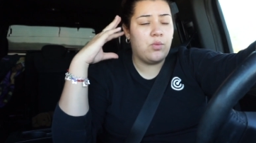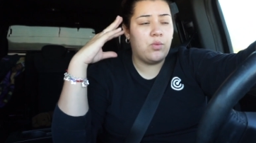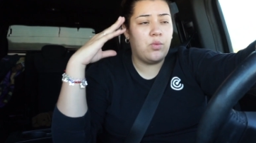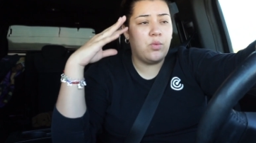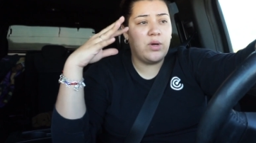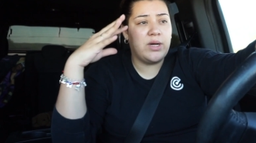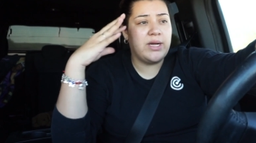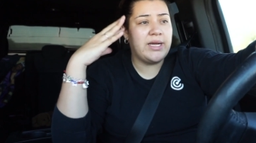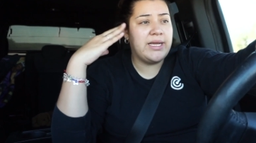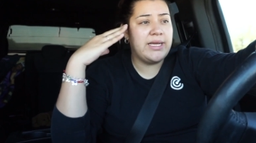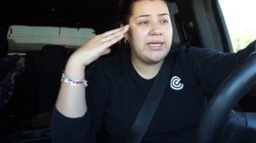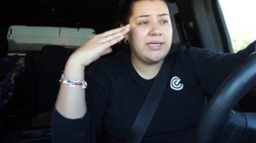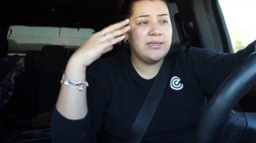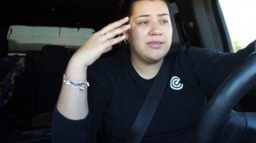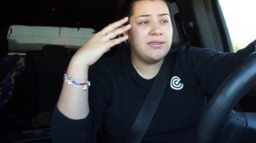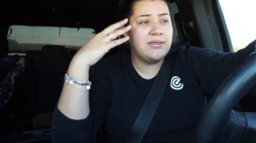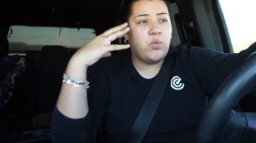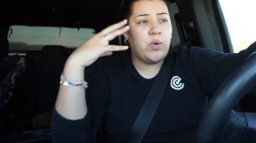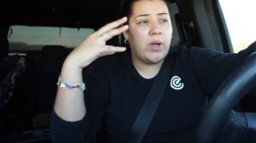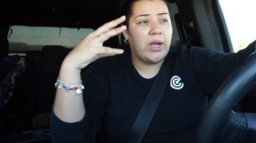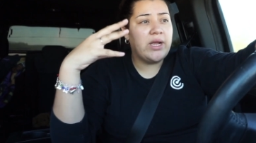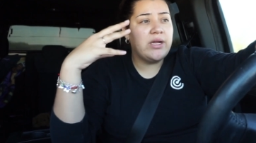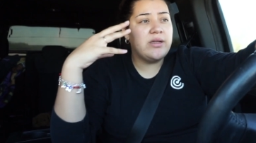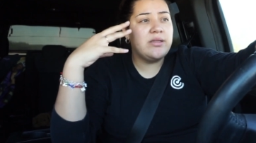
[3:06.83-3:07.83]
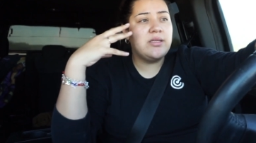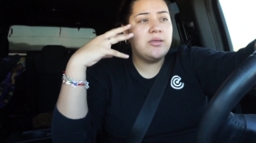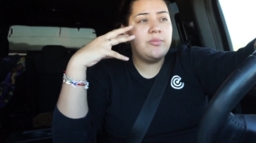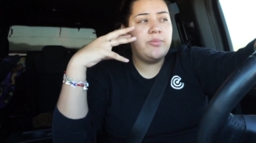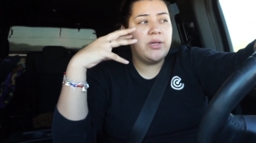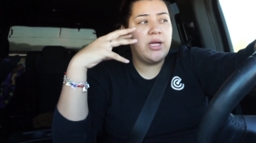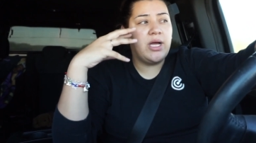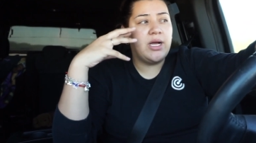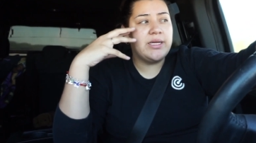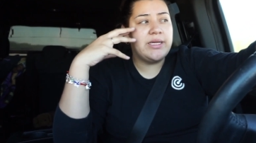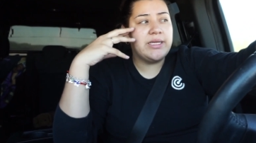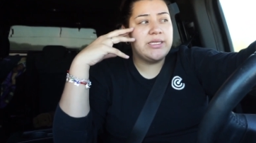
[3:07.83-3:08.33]
where the
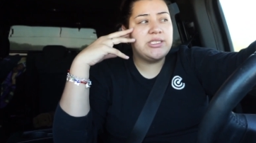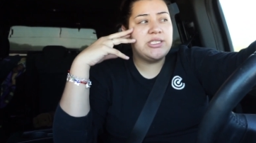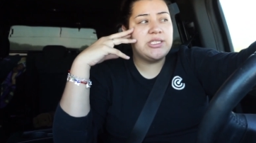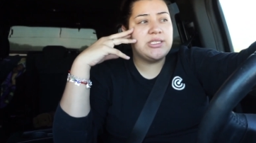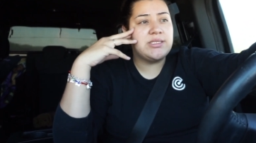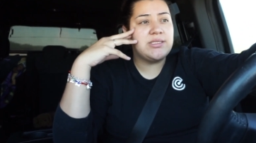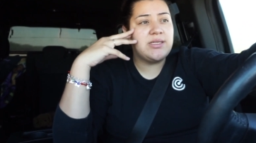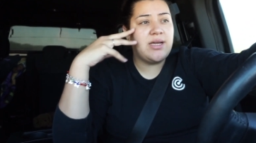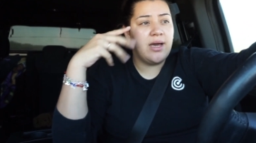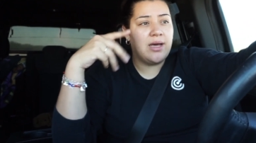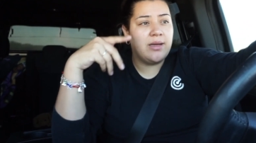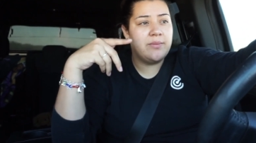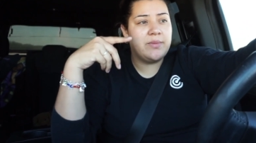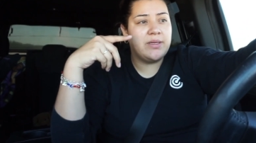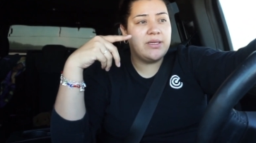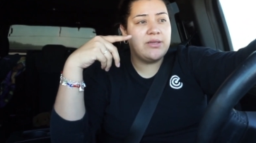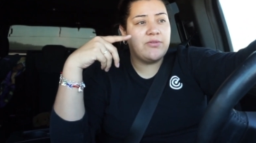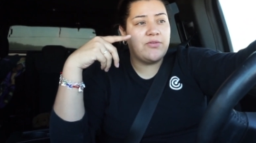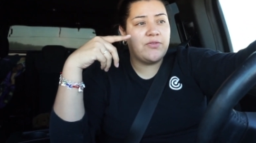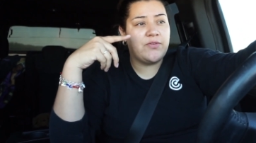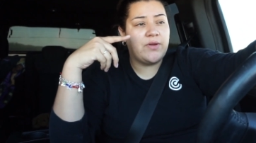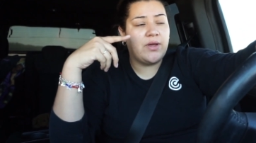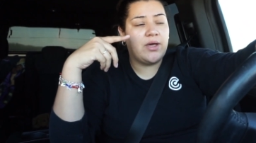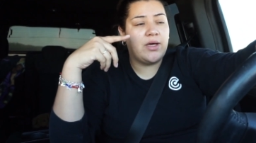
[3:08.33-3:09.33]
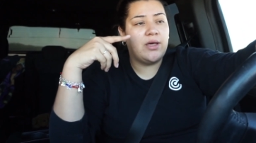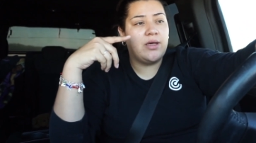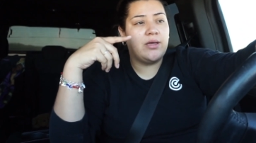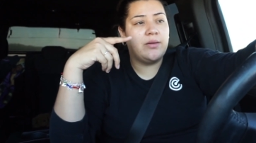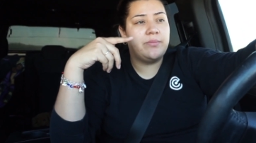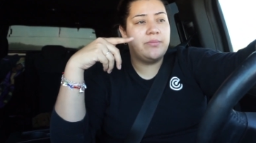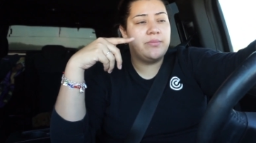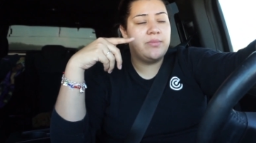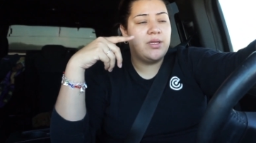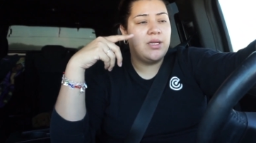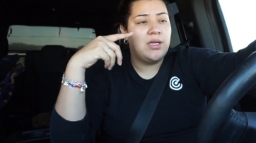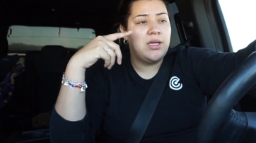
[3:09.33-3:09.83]
blockage is coming
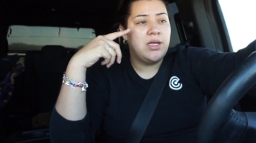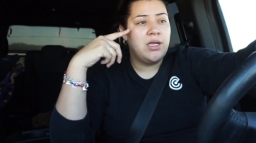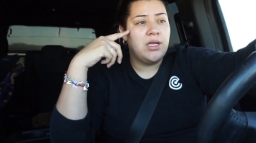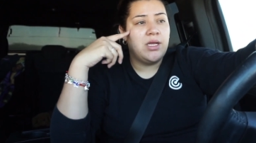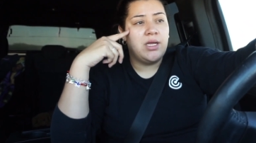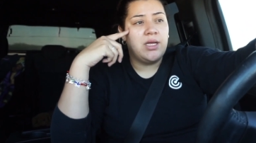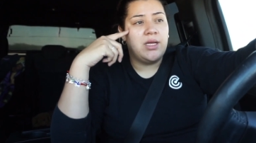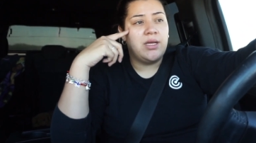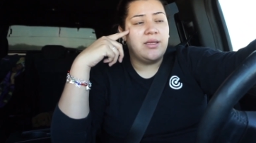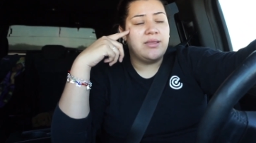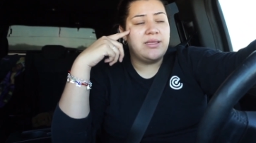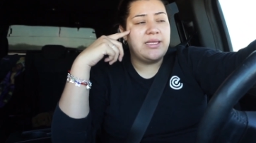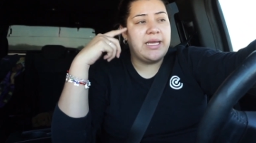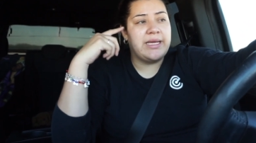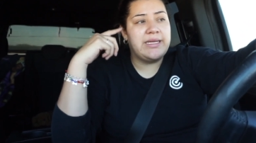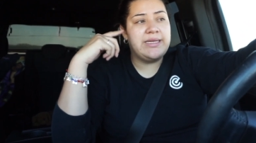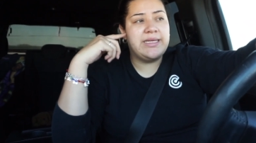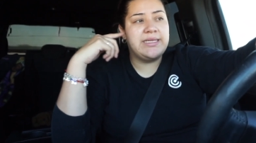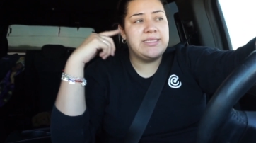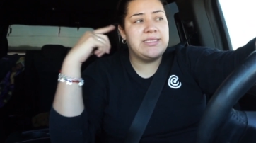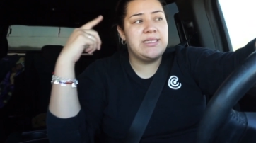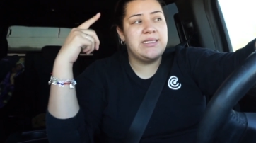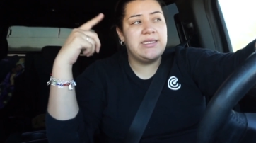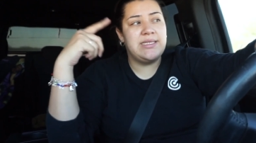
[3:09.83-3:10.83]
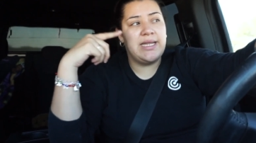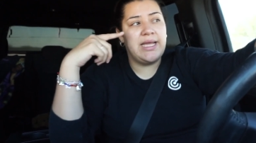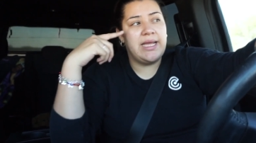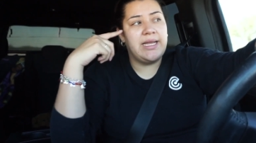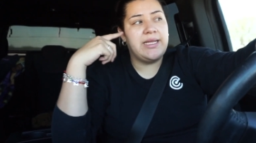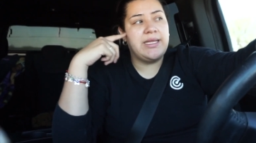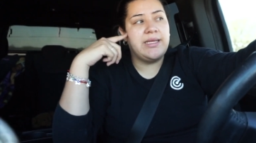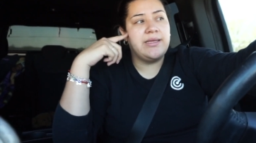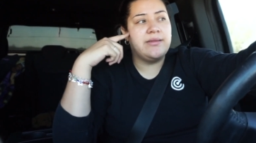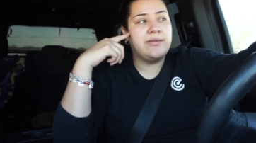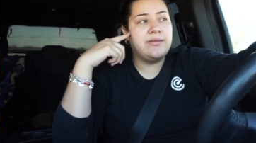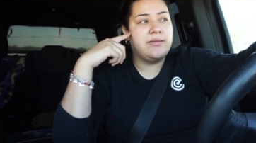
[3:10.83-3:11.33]
from that isn't
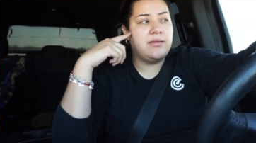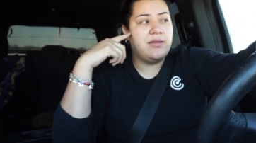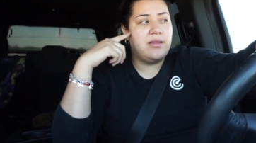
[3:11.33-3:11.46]
letting